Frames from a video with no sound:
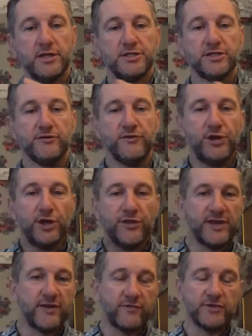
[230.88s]
So if you look at the
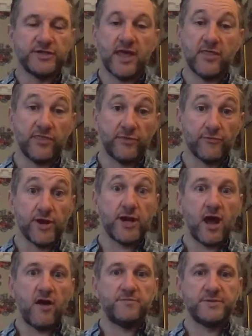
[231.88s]
difference there,
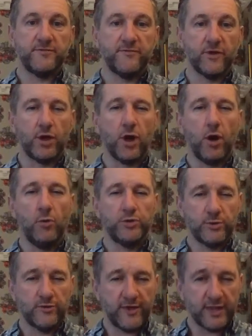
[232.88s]
3.5% for gold, which
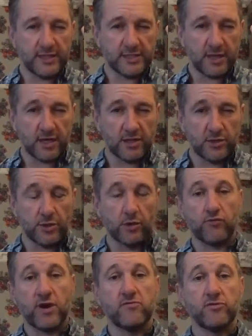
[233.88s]
we think is going to do a
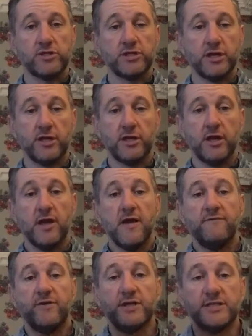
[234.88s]
great return,
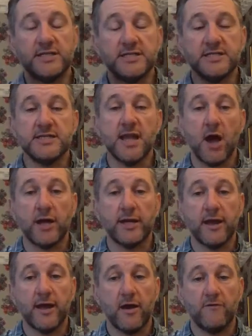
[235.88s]
versus
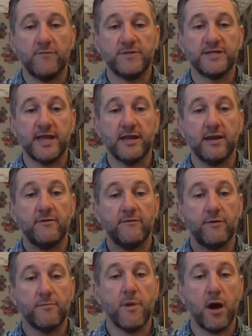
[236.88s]
9.5%
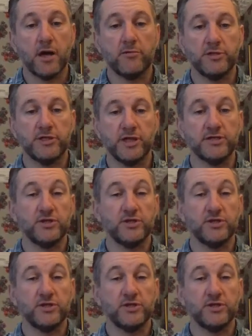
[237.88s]
for a market return.